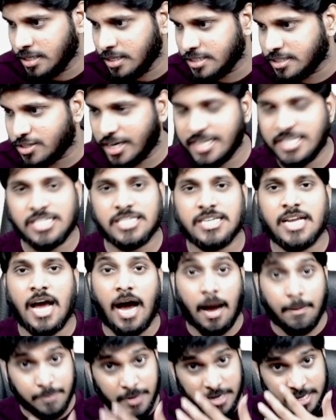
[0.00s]
Srestha
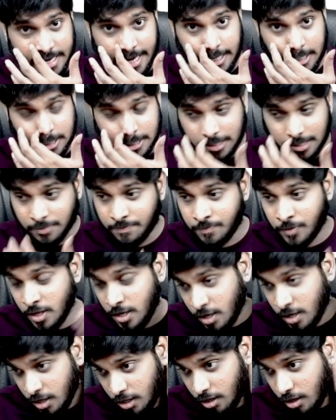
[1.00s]
application.
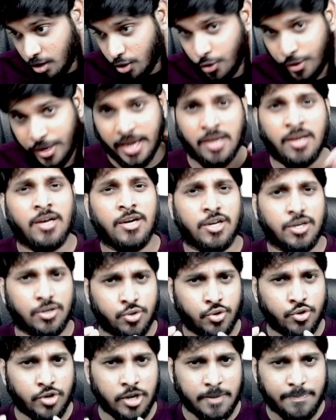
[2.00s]
Okay,
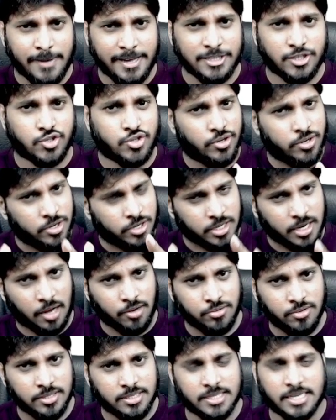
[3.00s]
Google Play Store,
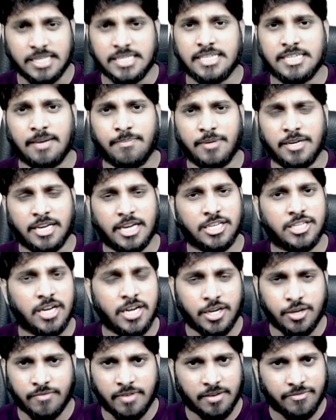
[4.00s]
download Srestha application.
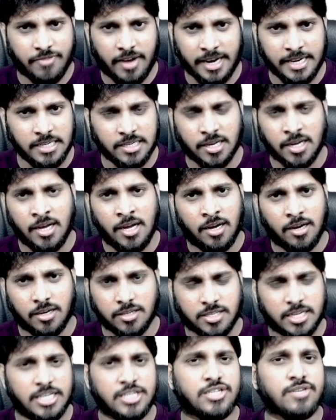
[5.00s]
You will find a
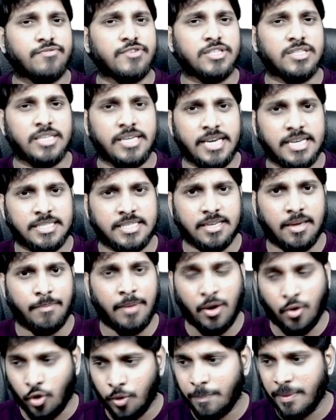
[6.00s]
Srestha for CACMA.
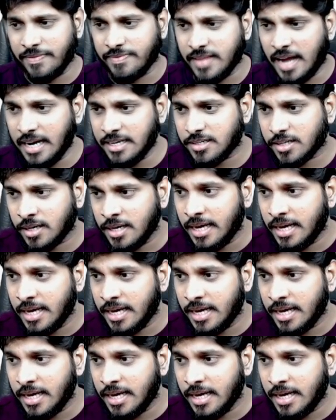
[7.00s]
Open that.